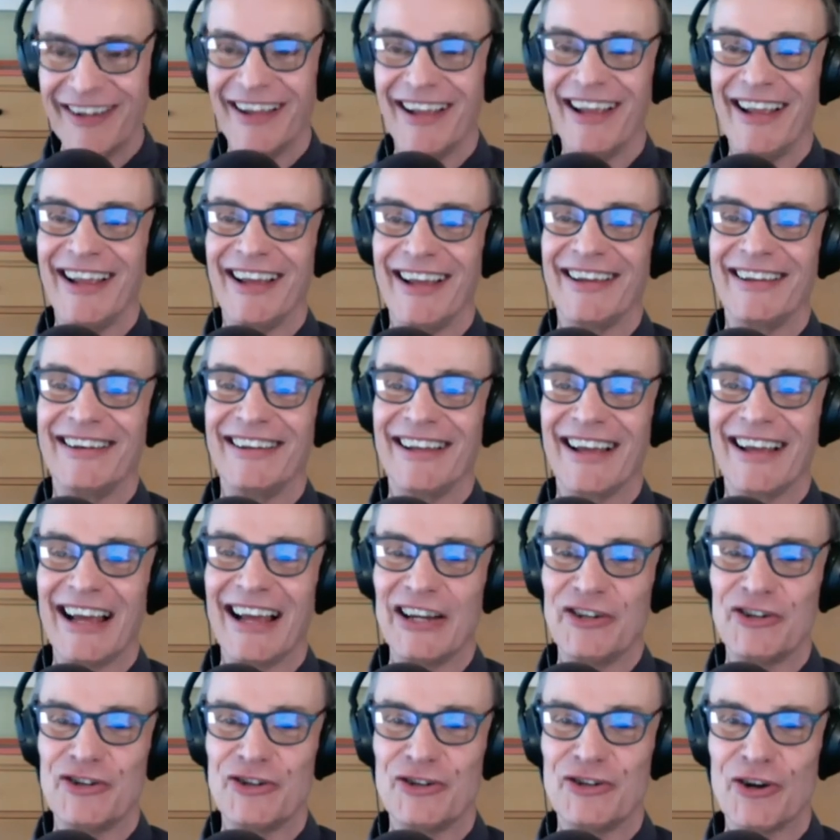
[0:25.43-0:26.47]
And
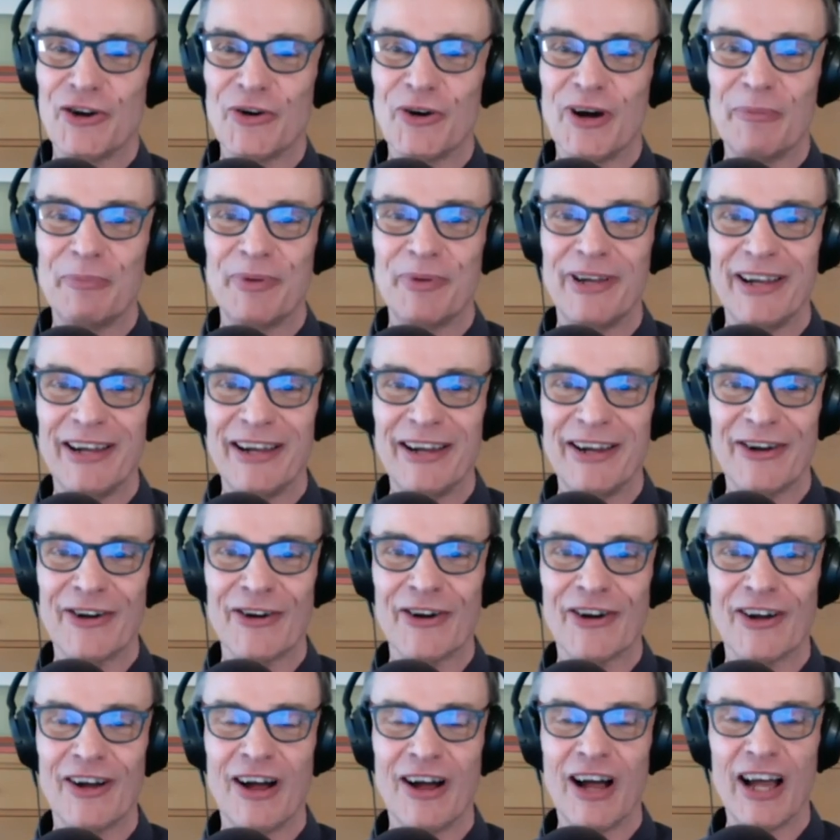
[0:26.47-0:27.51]
I show up
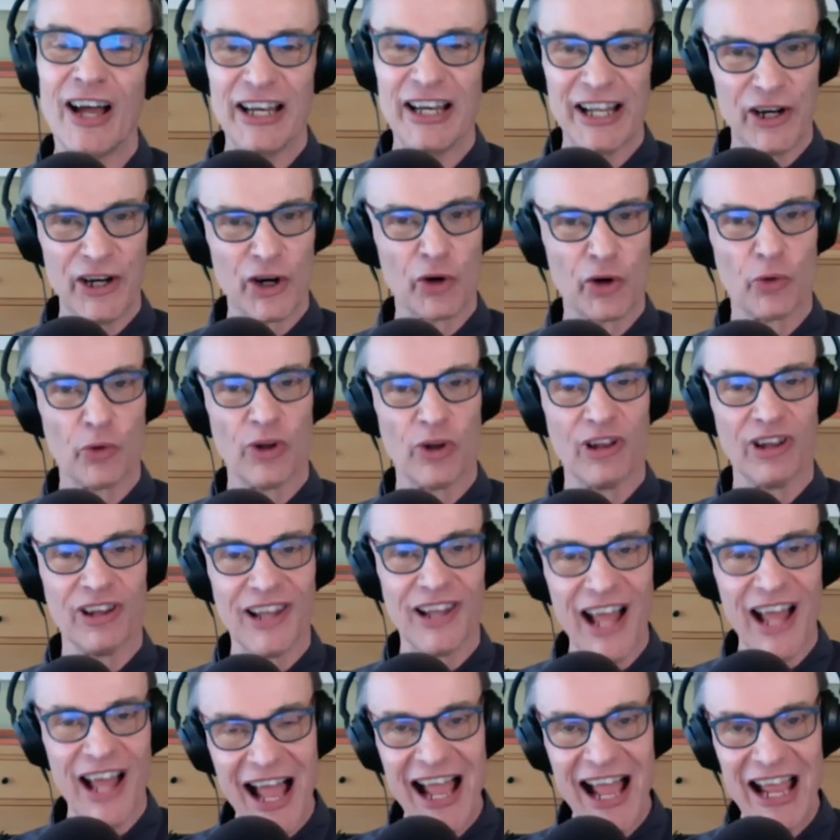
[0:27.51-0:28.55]
here on
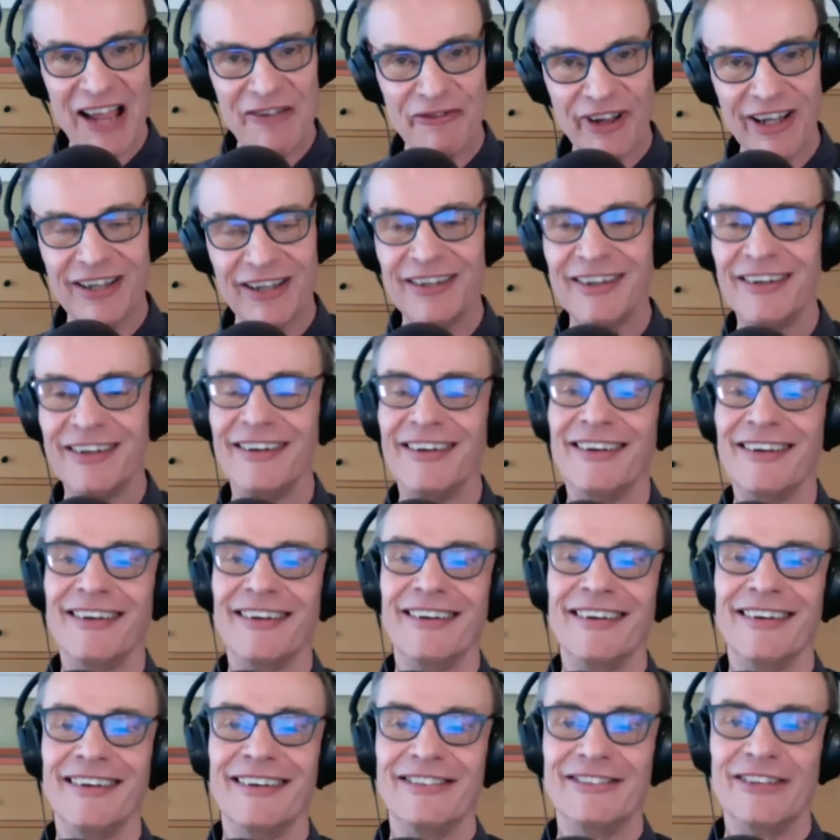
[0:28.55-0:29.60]

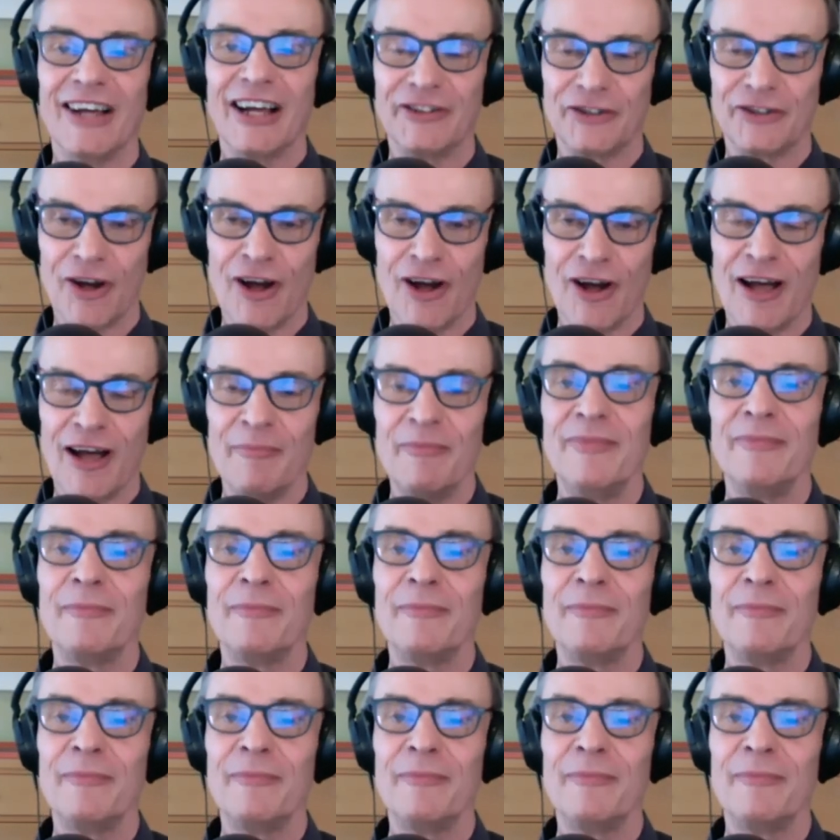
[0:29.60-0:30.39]
integrallive.com